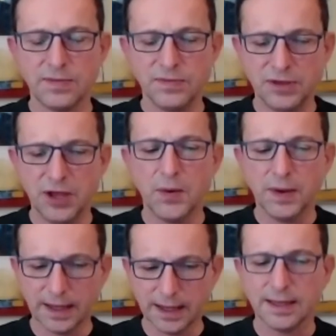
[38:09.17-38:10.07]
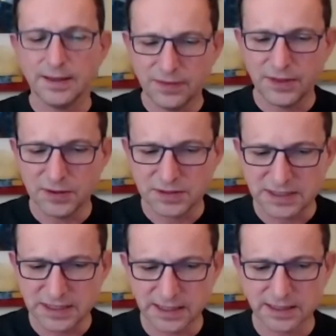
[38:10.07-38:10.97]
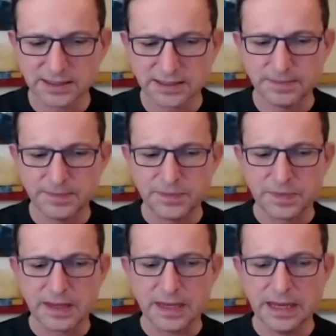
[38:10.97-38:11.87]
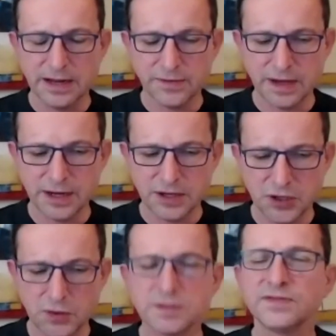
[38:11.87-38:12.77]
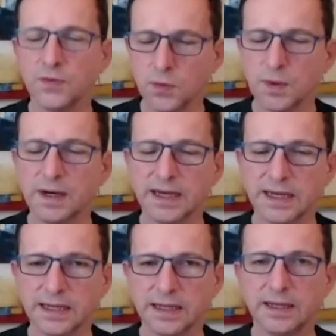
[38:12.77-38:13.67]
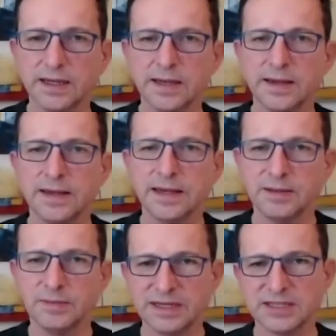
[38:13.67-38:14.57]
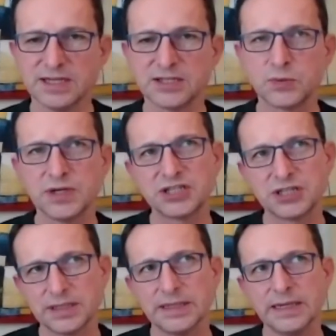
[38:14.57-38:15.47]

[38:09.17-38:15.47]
knowing those things in a useful way in business, which,